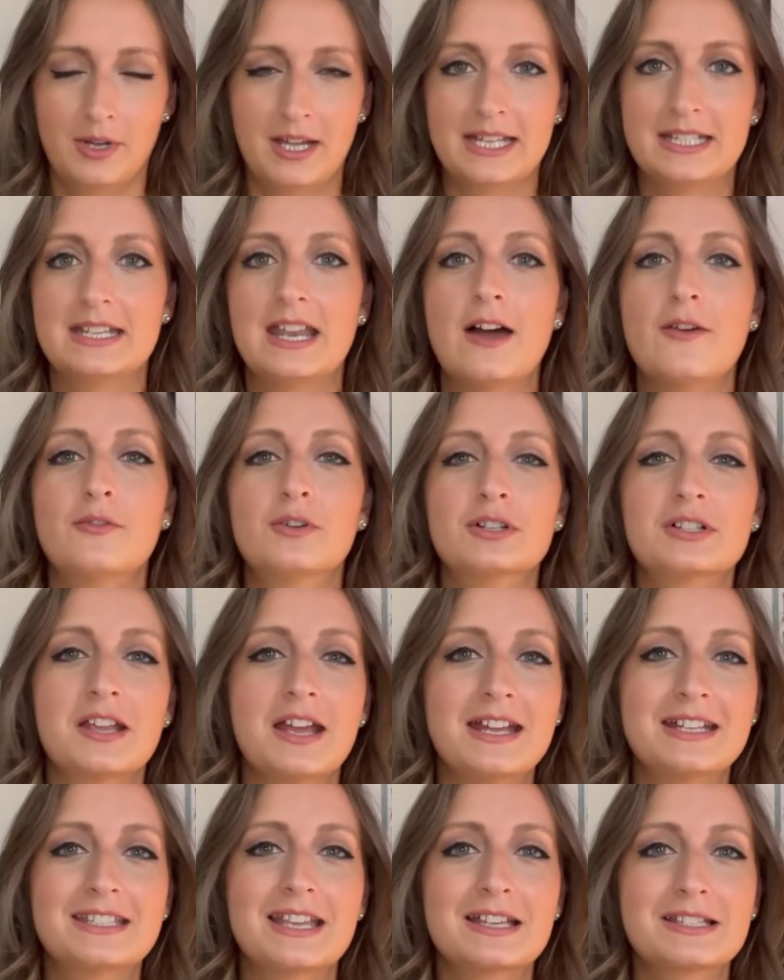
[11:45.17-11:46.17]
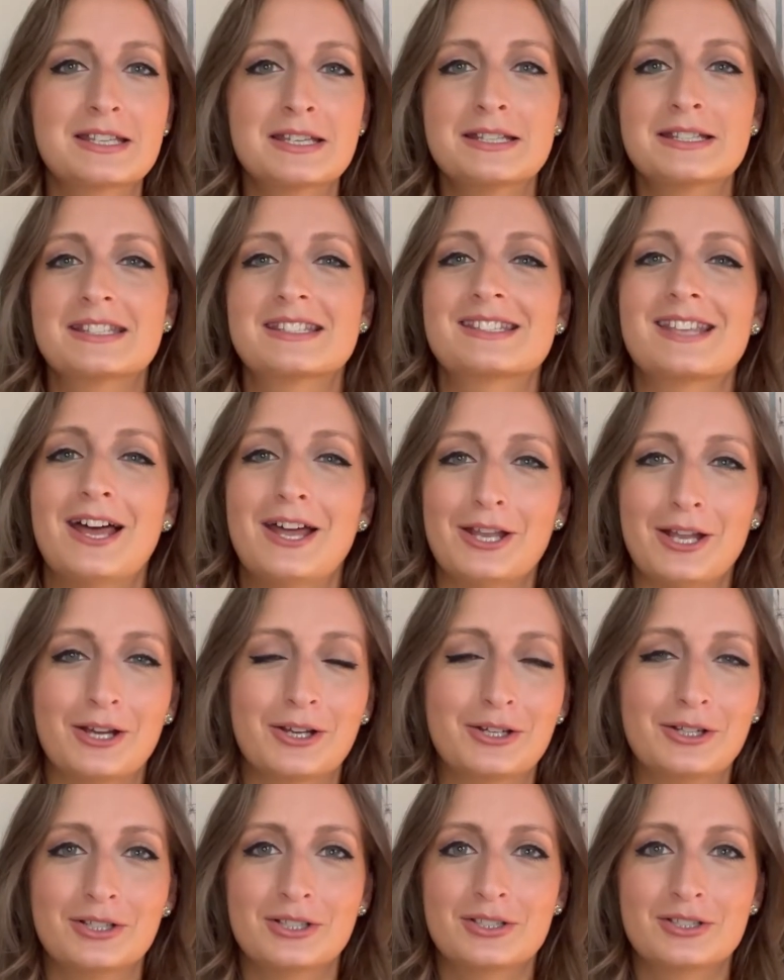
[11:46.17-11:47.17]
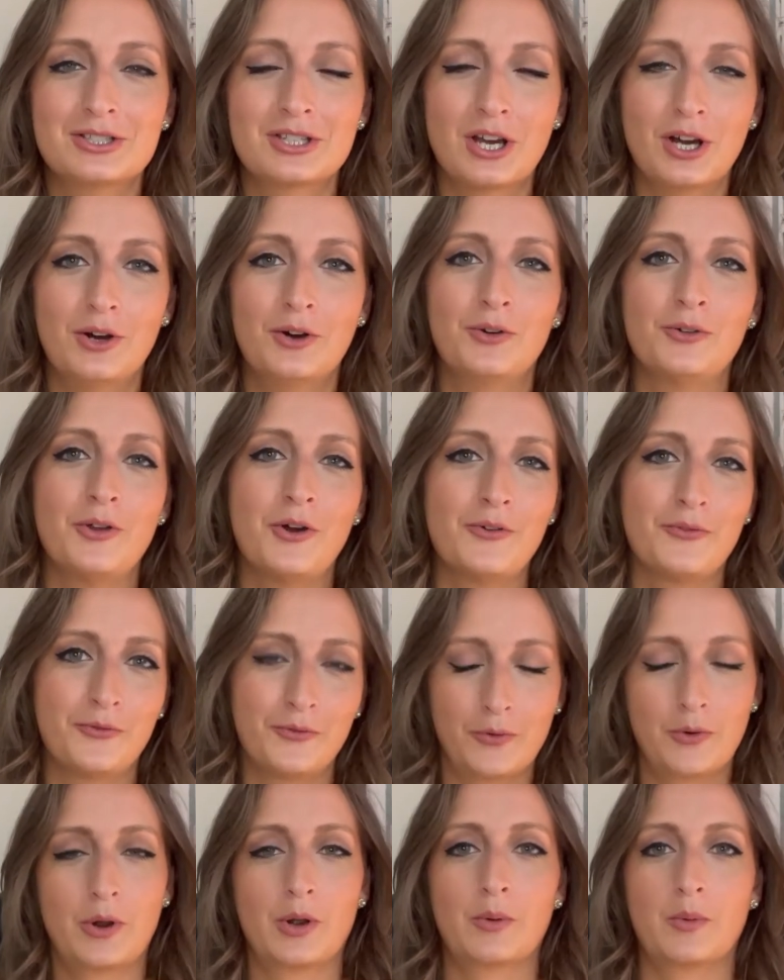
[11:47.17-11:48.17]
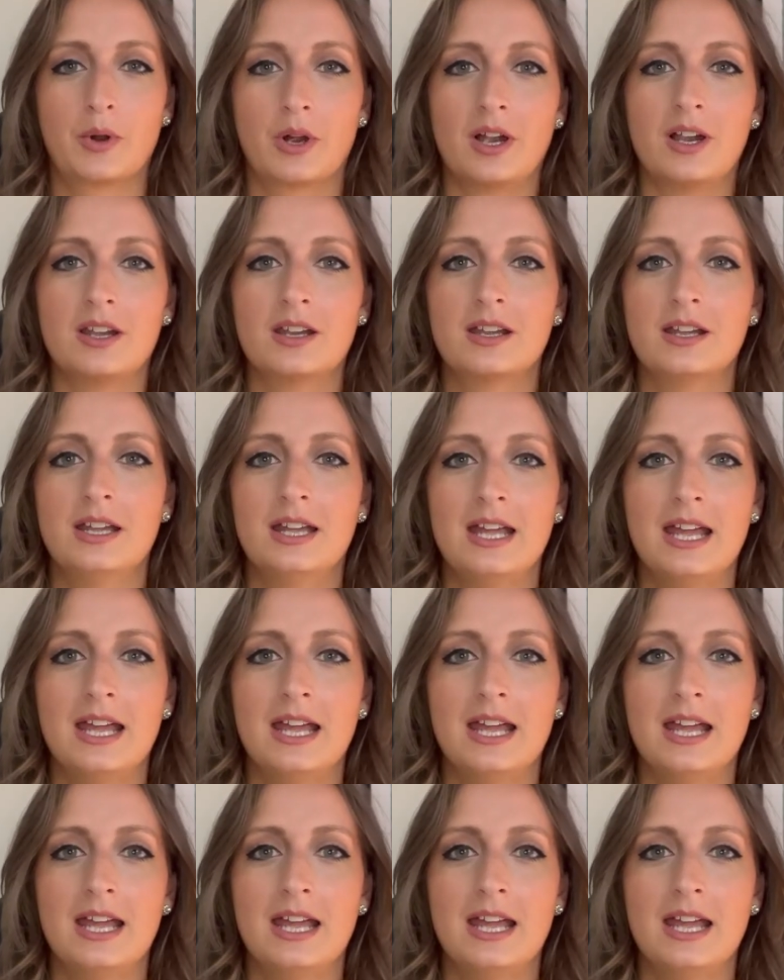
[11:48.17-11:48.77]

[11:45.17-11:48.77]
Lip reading: it doesn't set a good tone forward.